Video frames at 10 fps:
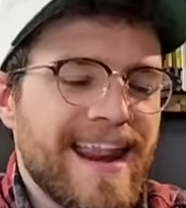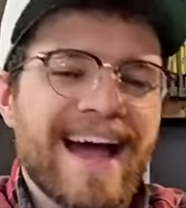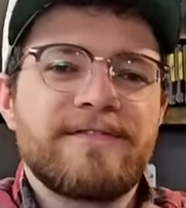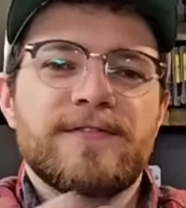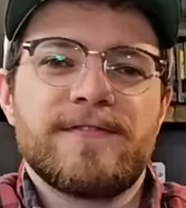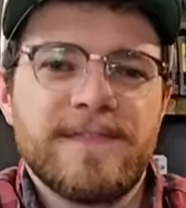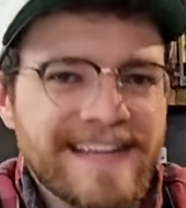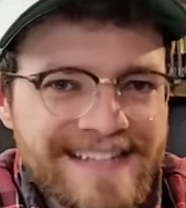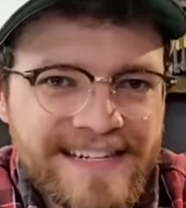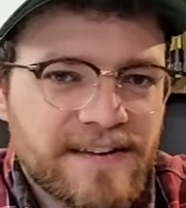after
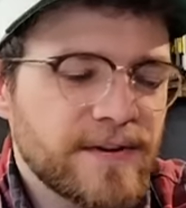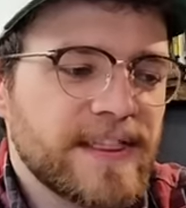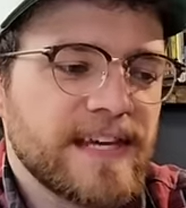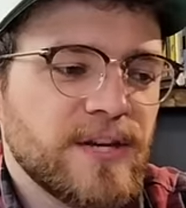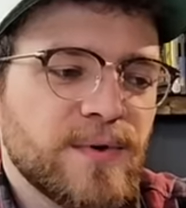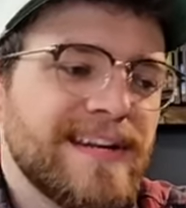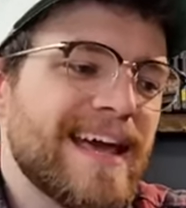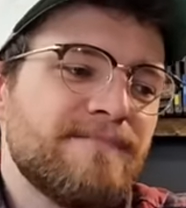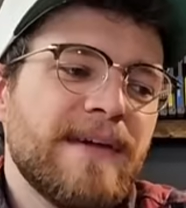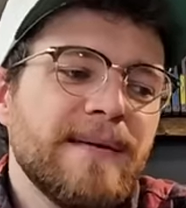fees and everything, you would
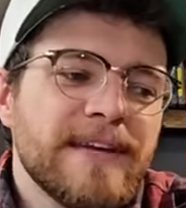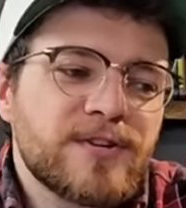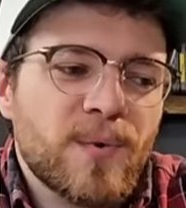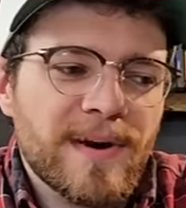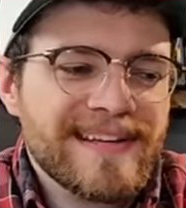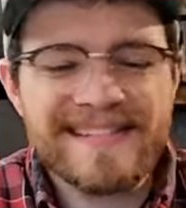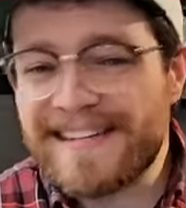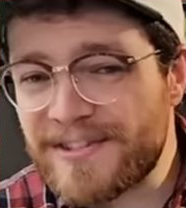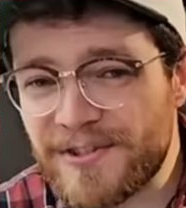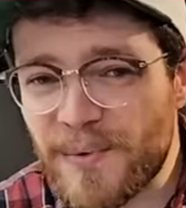net maybe
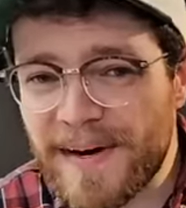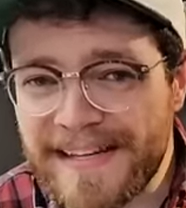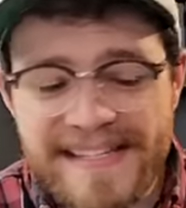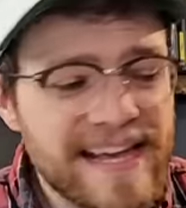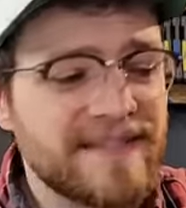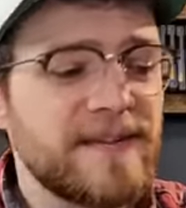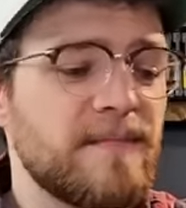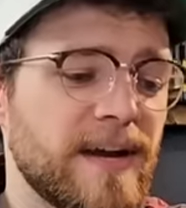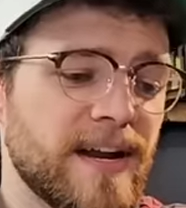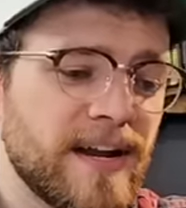26 or 27,
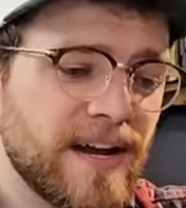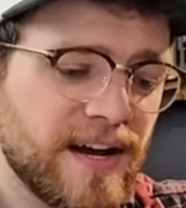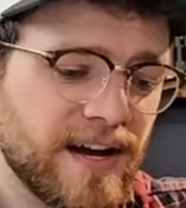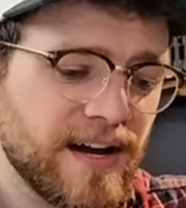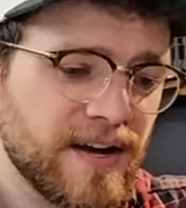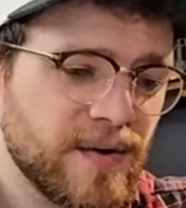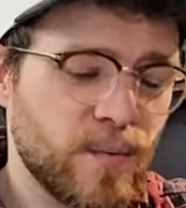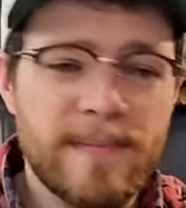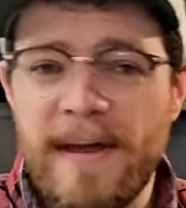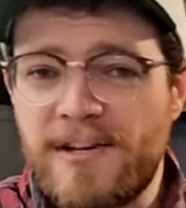but uh,
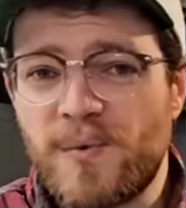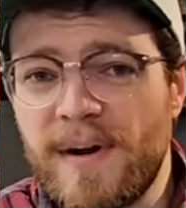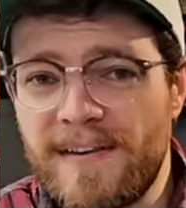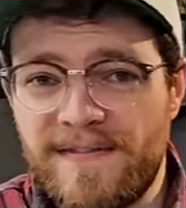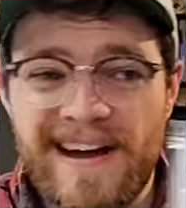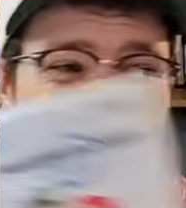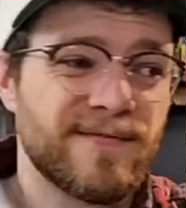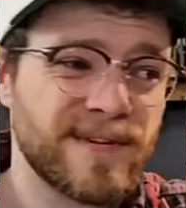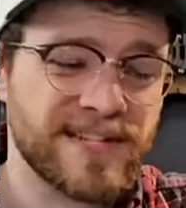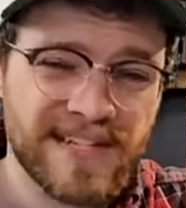we pay 25,
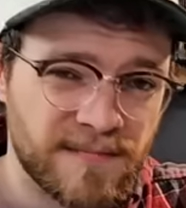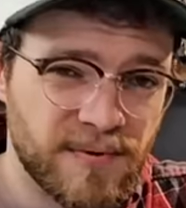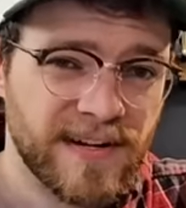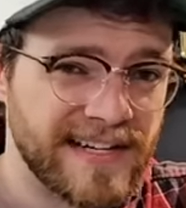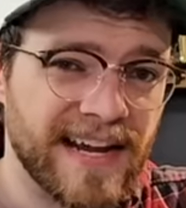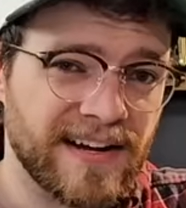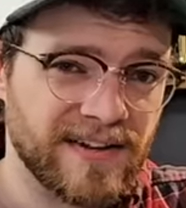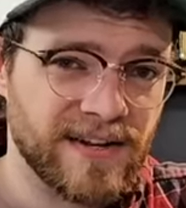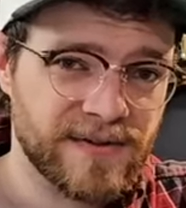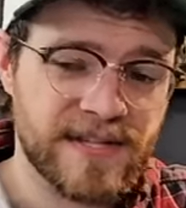which is pretty dang
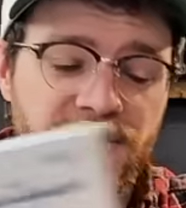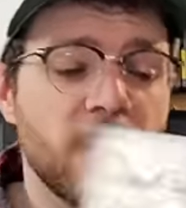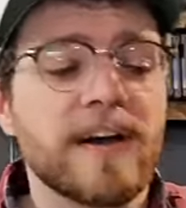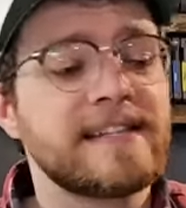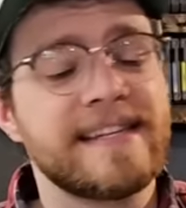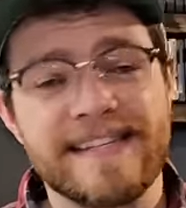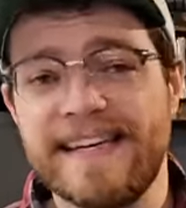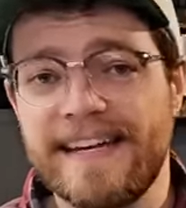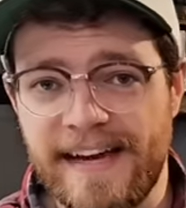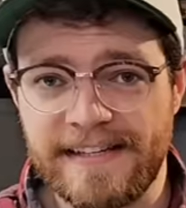close, as long as it's
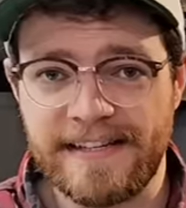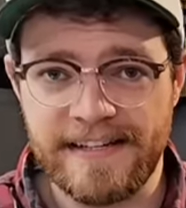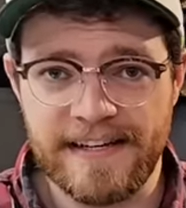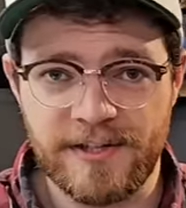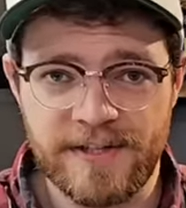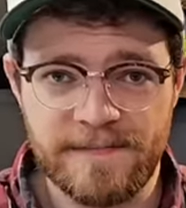in nice condition.